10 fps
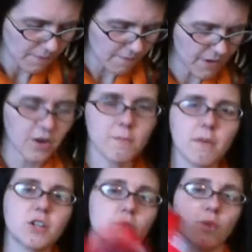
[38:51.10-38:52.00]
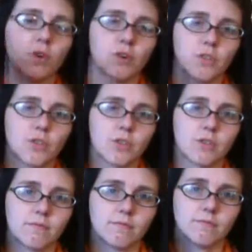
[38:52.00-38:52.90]
very much worth
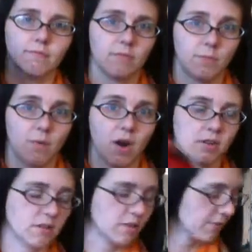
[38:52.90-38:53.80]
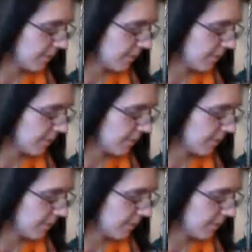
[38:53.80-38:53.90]
the price.